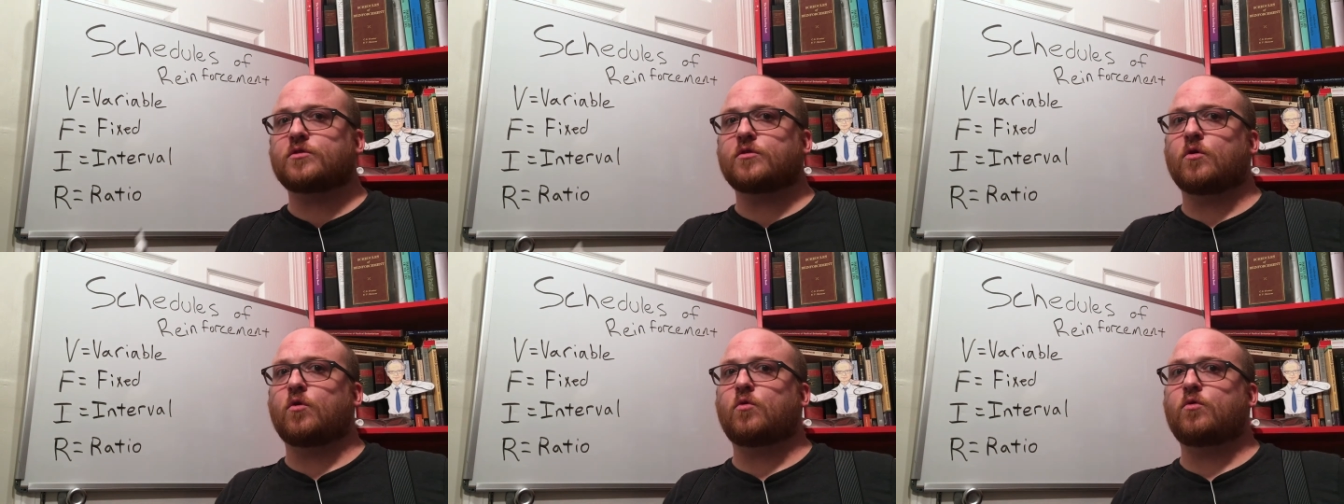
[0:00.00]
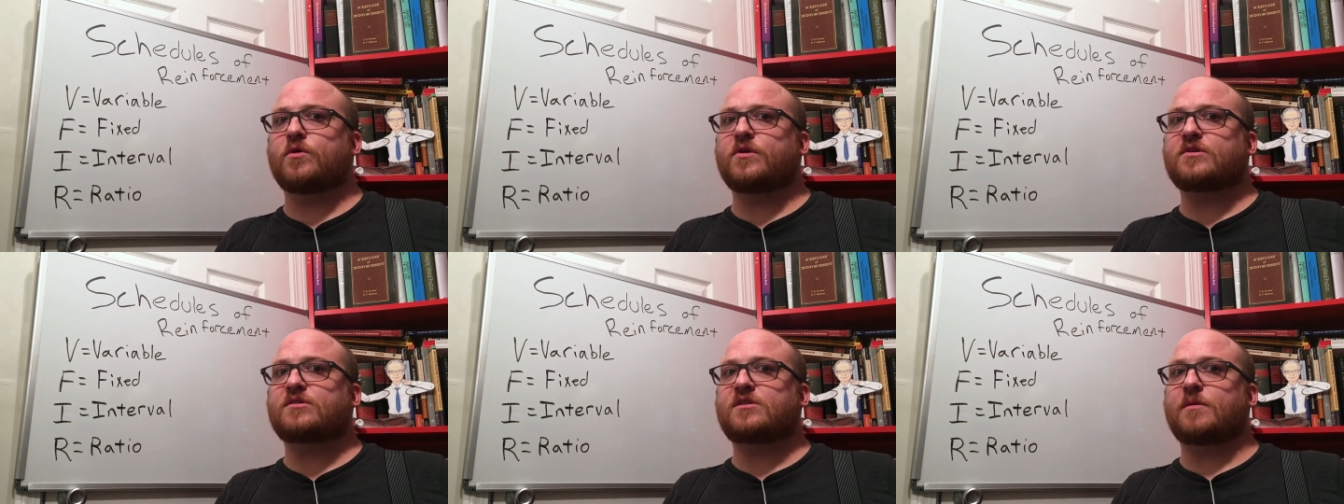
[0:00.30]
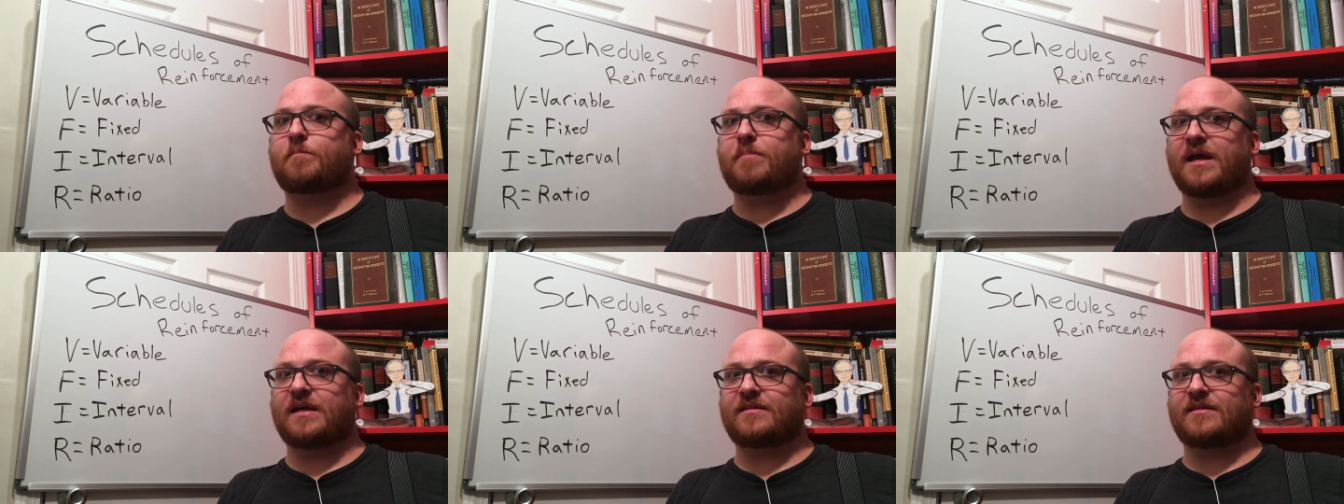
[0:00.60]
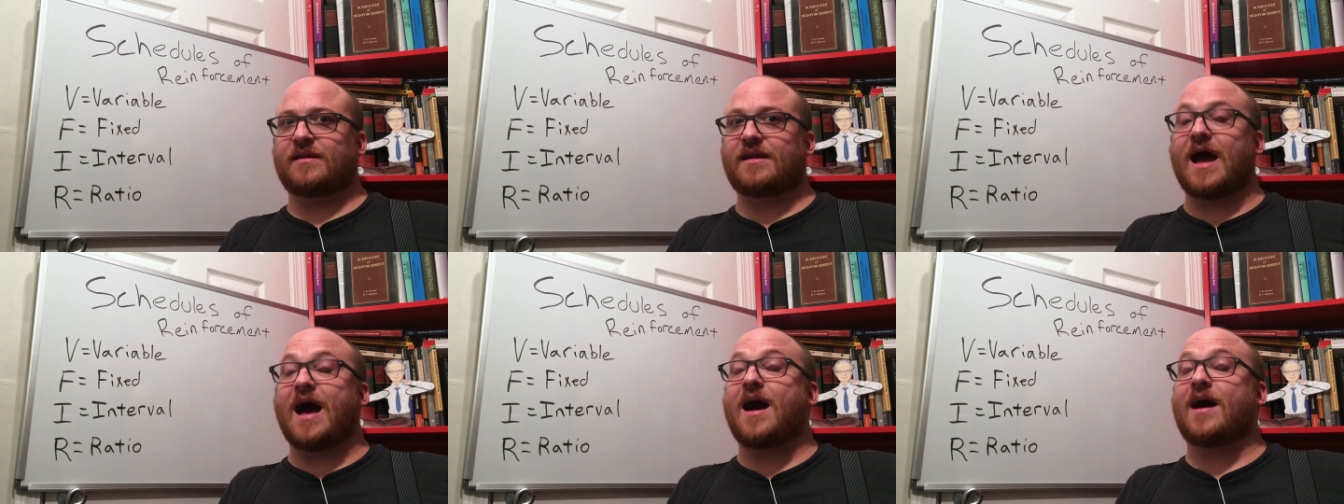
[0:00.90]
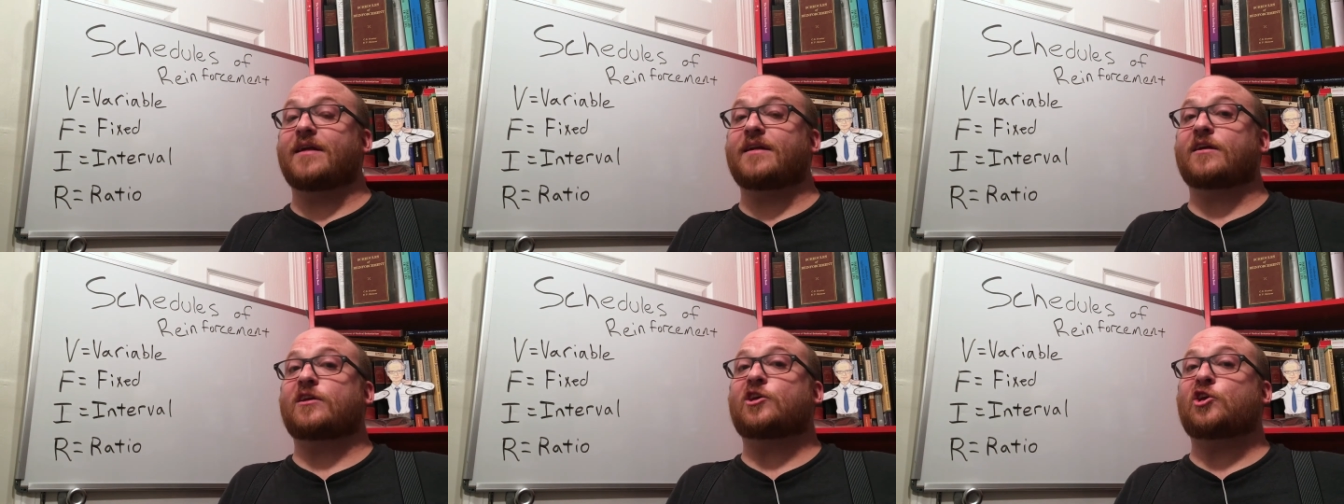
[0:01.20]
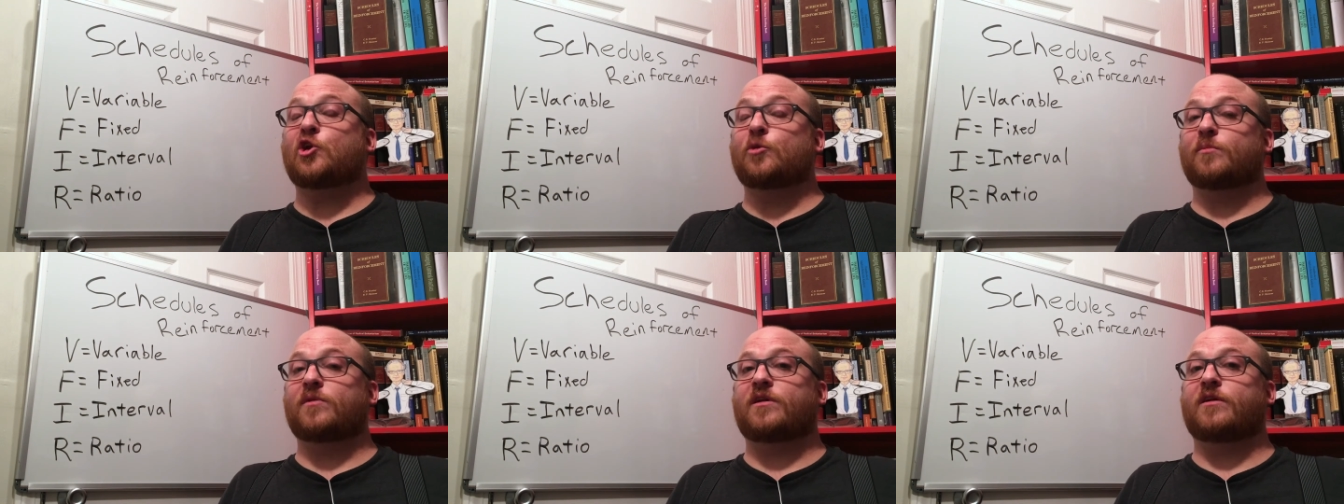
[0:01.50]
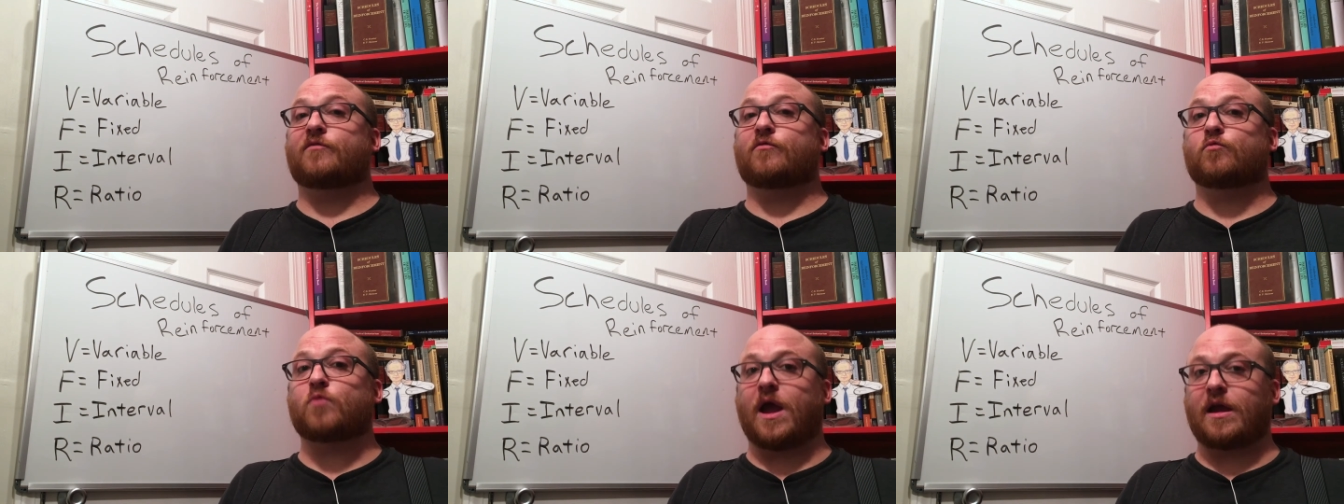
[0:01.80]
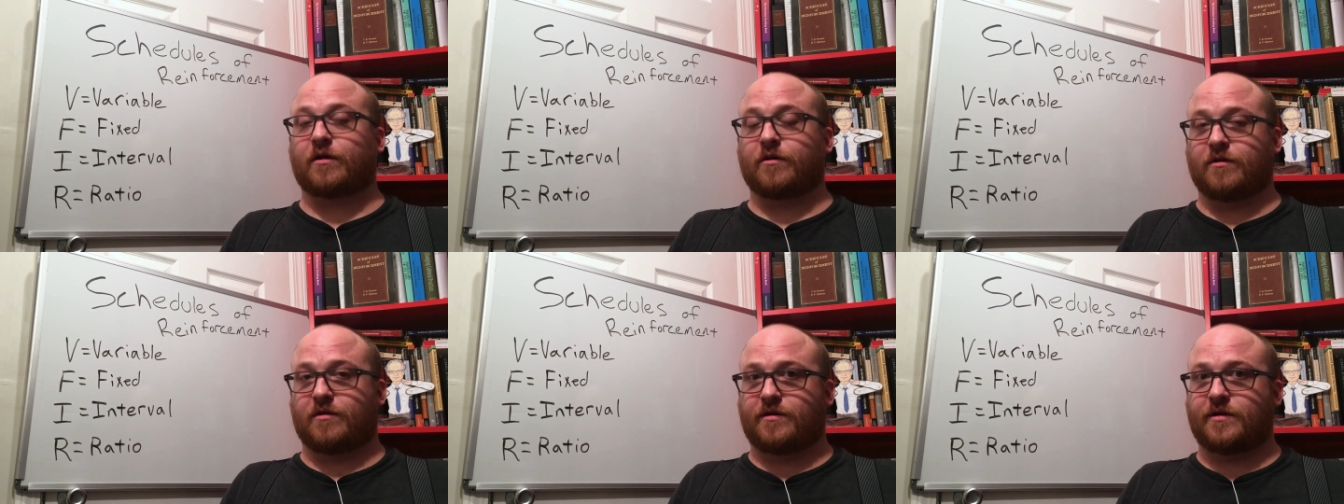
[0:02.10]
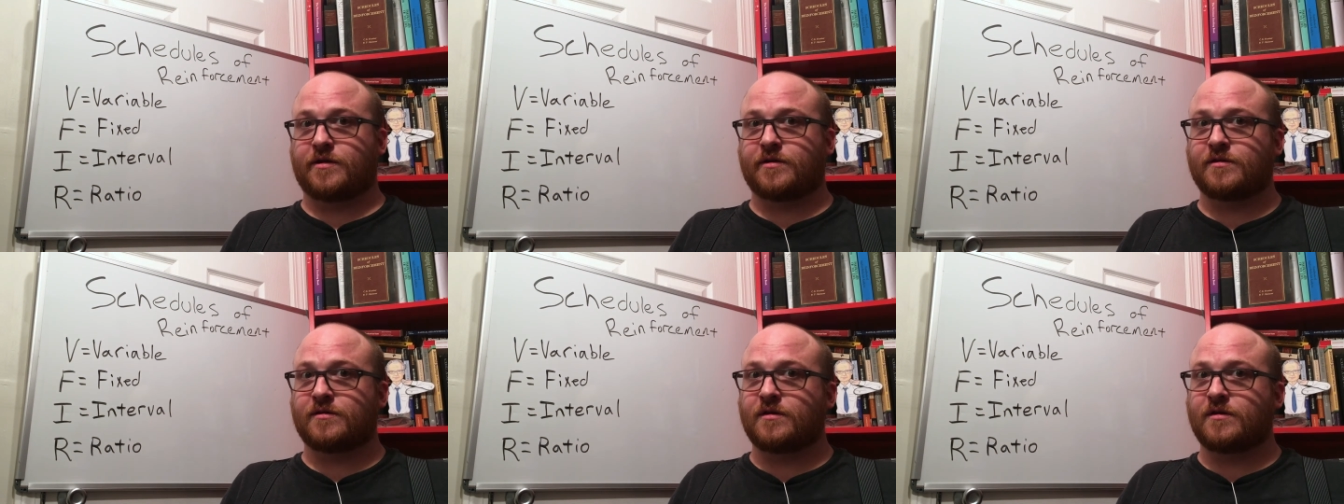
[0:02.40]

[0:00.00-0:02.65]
are always depicted on a cumulative record.